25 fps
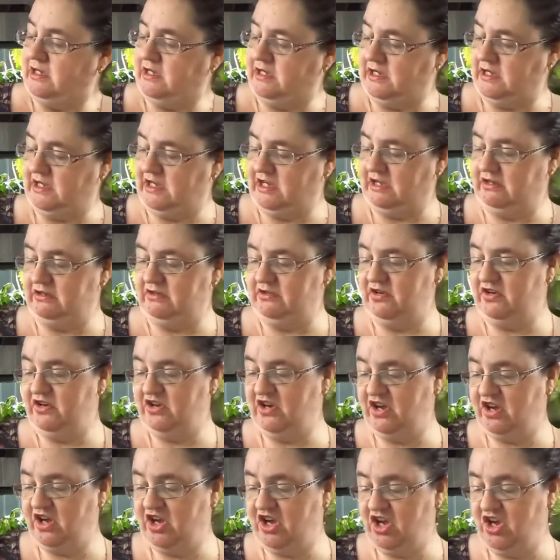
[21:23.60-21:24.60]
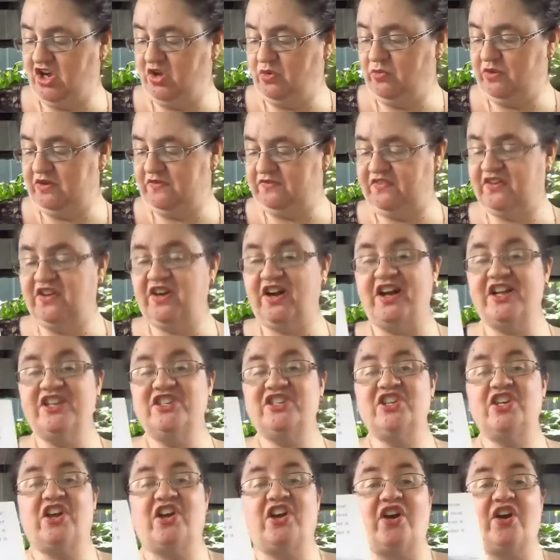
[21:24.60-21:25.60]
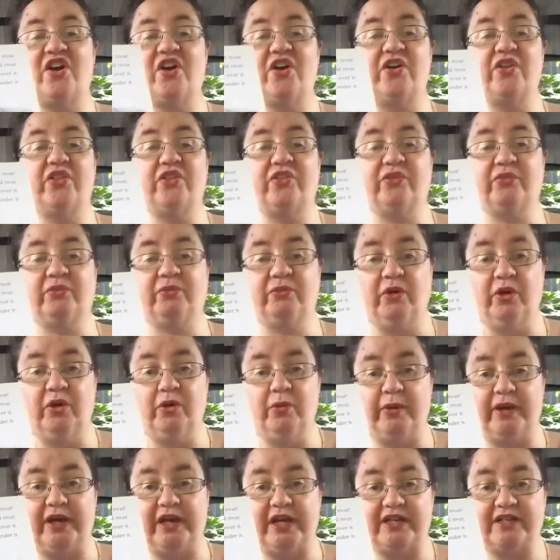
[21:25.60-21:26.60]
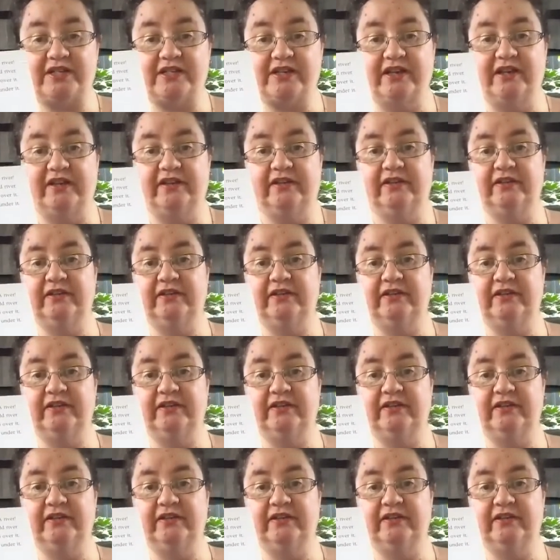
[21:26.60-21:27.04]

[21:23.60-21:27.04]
Oh, no, we've got to go through it.